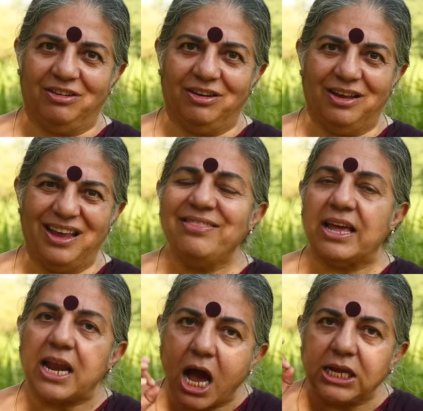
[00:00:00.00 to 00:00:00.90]
in
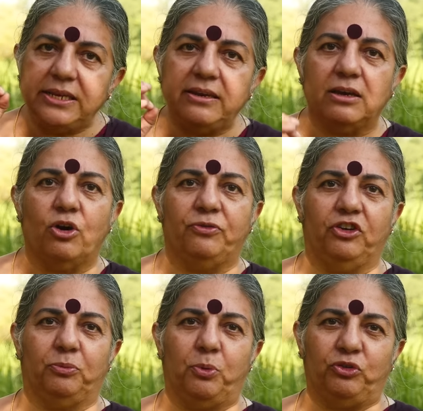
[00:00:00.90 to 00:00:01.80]
that idea of
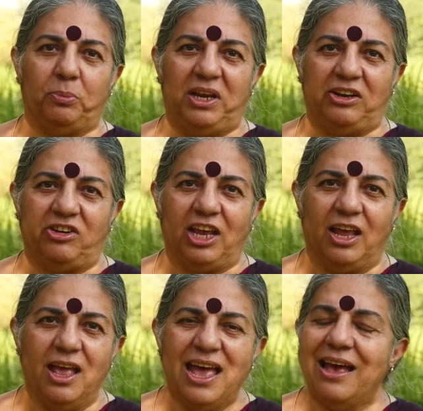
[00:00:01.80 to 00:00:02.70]
disposability,
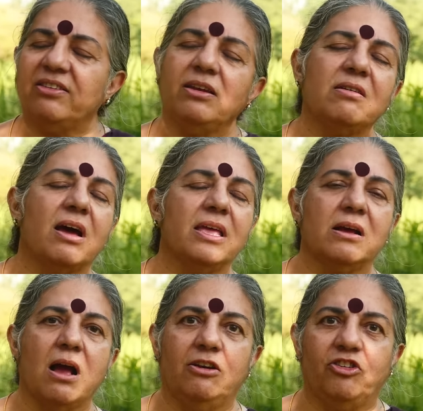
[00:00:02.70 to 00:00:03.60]
as entire
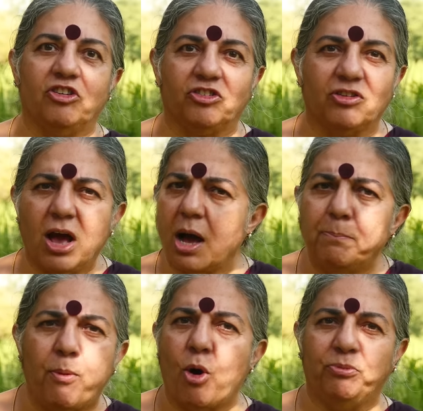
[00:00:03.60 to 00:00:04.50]
cultures are
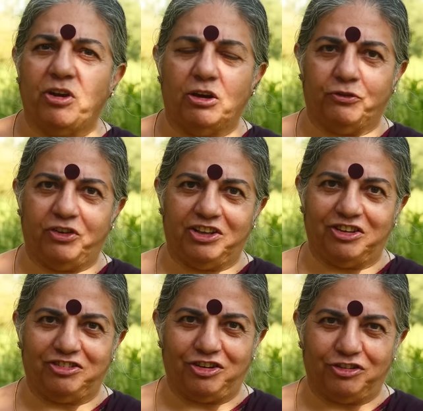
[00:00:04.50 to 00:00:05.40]
bombed out of
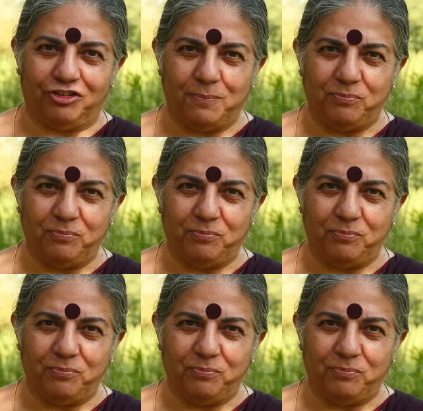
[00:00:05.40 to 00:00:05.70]
existence.